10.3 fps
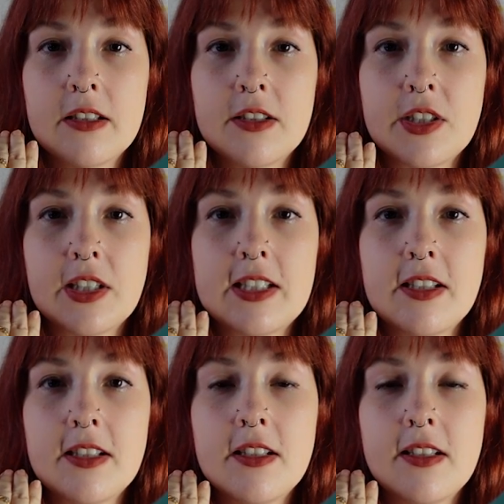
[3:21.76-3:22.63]
So let's
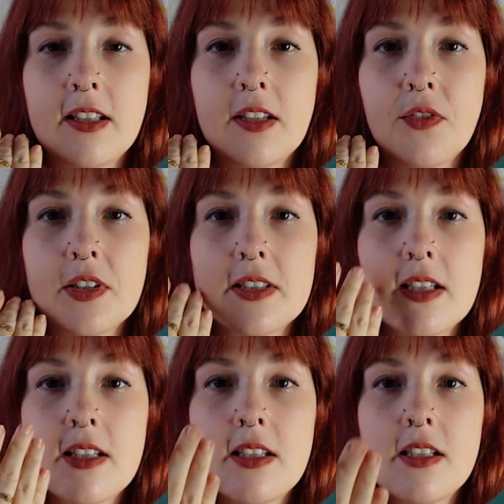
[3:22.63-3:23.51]
listen to the difference.
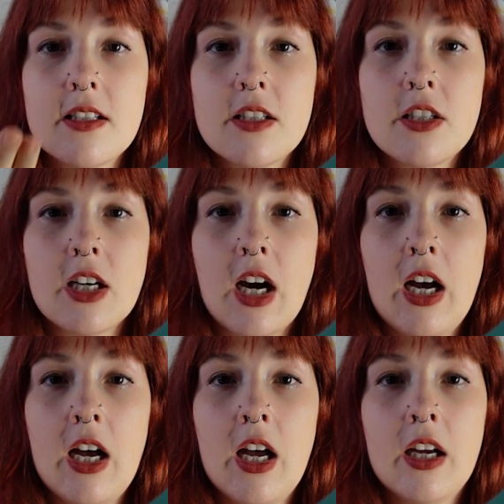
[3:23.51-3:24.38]
Sha,
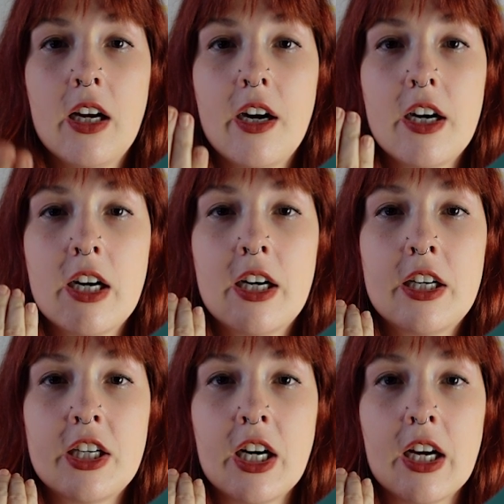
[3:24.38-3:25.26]

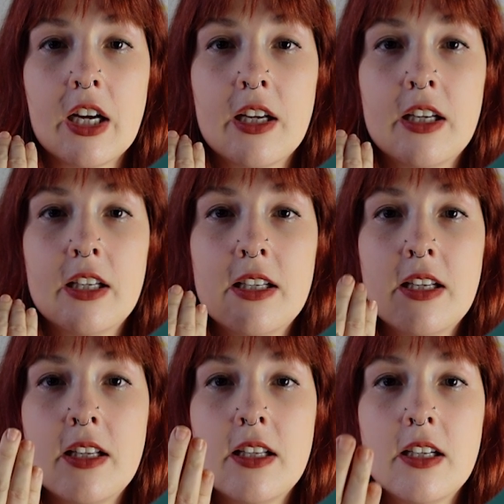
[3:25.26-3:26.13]
sha,
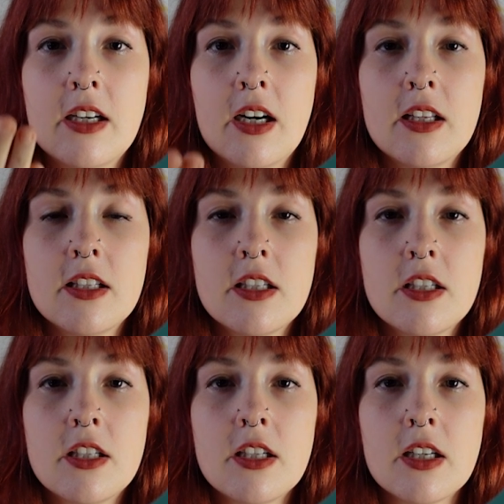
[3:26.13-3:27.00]

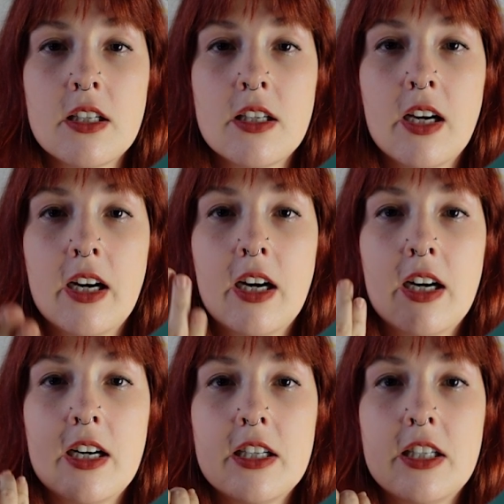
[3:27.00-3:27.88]
sha,
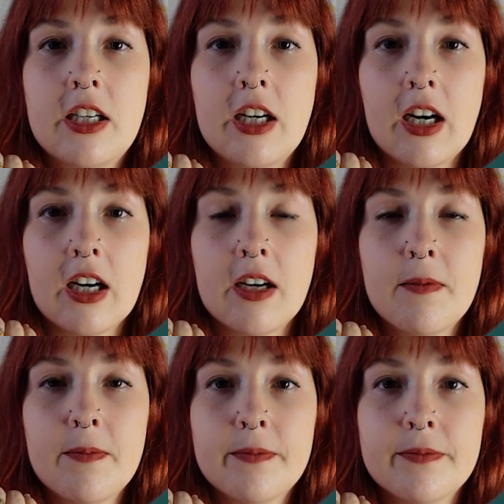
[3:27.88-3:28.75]
sha.
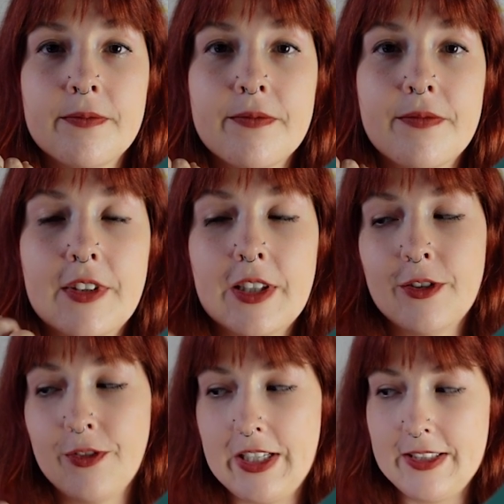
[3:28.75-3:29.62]

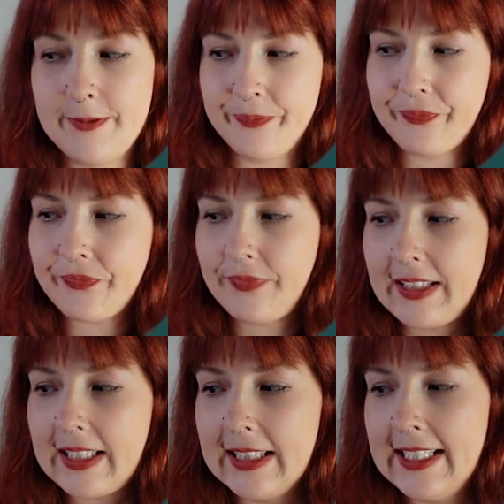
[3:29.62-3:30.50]
Great.
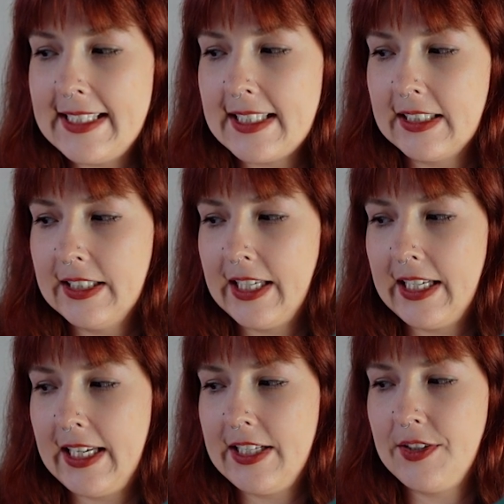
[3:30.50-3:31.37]
Let's look
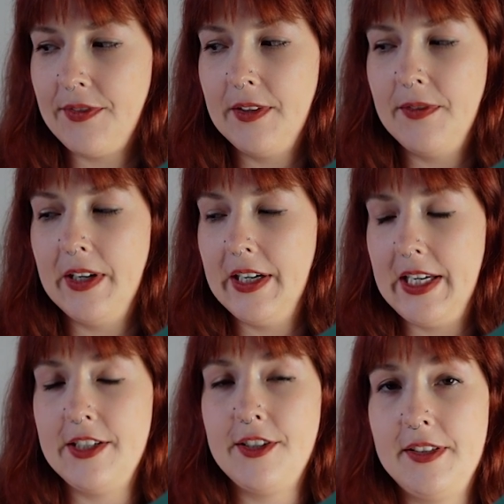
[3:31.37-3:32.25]
at each of the
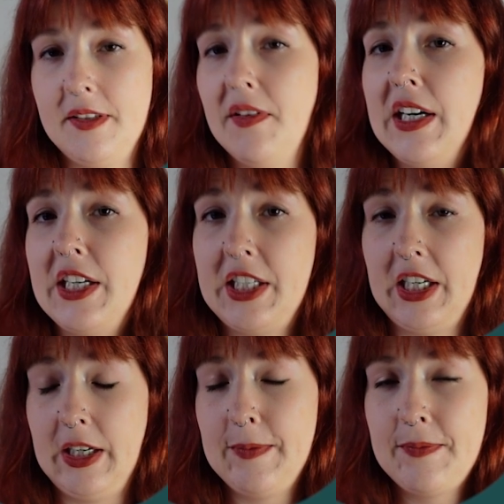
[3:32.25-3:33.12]
variations of sha.